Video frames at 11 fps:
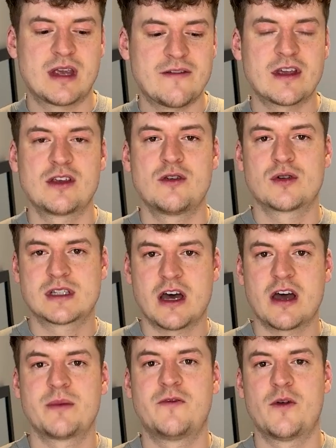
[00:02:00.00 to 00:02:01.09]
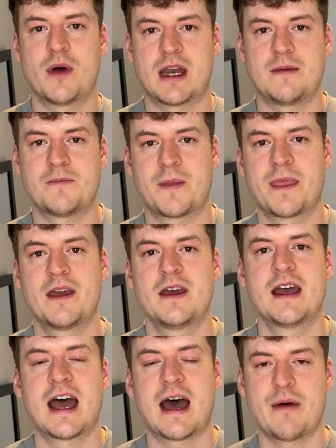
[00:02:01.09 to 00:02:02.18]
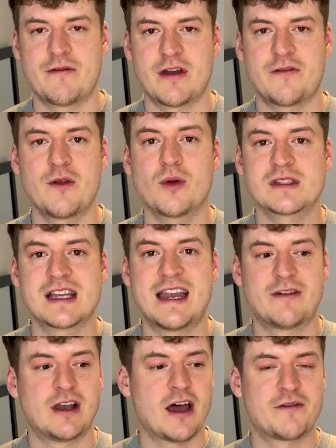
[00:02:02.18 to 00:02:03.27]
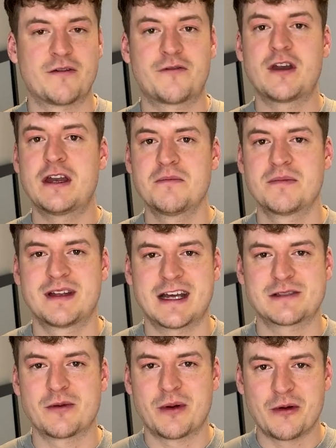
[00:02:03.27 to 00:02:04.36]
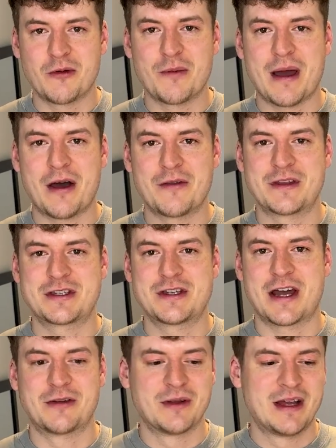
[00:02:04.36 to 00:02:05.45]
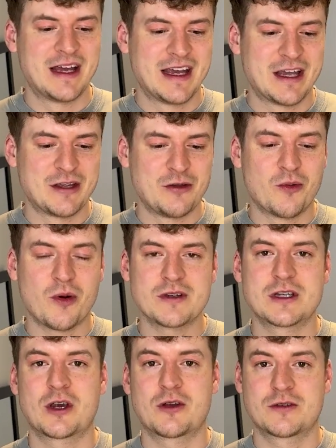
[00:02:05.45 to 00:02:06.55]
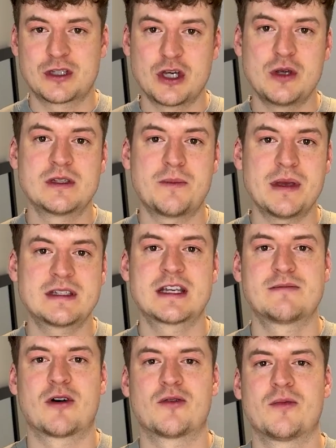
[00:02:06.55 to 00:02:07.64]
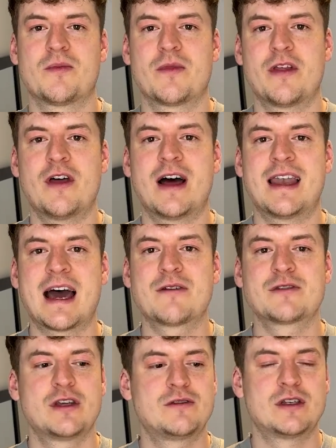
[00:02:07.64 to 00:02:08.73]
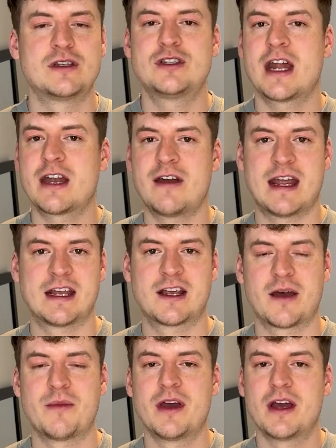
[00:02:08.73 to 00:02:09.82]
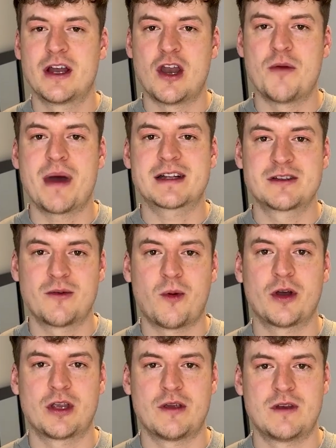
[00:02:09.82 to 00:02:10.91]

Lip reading: giving your time for money. However, if you want to live a life of freedom, and that's what we're all about on this channel, you'll want to choose a business model that allows you to generate income no matter what you